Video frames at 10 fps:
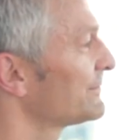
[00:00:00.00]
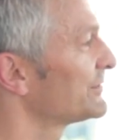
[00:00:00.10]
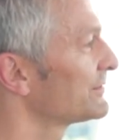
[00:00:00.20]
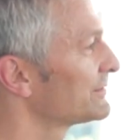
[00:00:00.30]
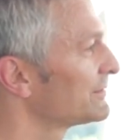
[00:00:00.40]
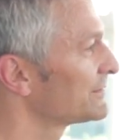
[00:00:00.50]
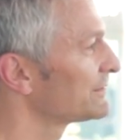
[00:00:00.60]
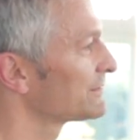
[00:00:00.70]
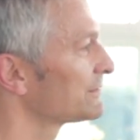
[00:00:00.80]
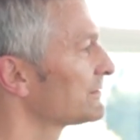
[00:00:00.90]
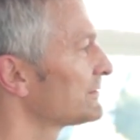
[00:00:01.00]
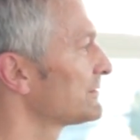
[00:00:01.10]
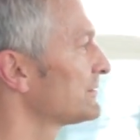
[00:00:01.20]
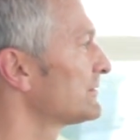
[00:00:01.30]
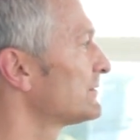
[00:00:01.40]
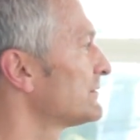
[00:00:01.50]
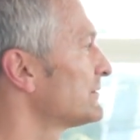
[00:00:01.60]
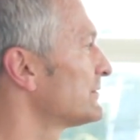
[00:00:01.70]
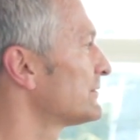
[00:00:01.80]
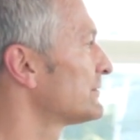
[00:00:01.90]

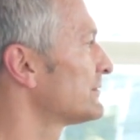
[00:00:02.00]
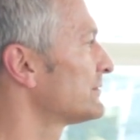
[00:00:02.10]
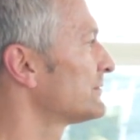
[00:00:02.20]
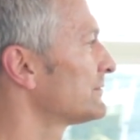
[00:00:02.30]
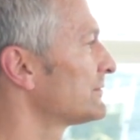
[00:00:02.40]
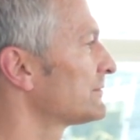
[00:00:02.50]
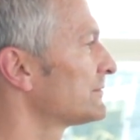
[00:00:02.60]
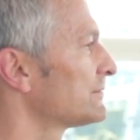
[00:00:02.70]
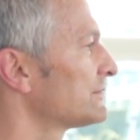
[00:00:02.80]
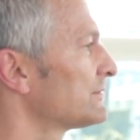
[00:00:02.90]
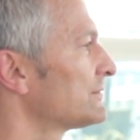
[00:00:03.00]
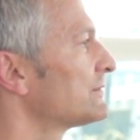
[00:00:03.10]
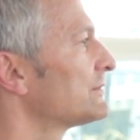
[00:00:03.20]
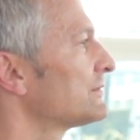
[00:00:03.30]
No words are spoken by the person on screen.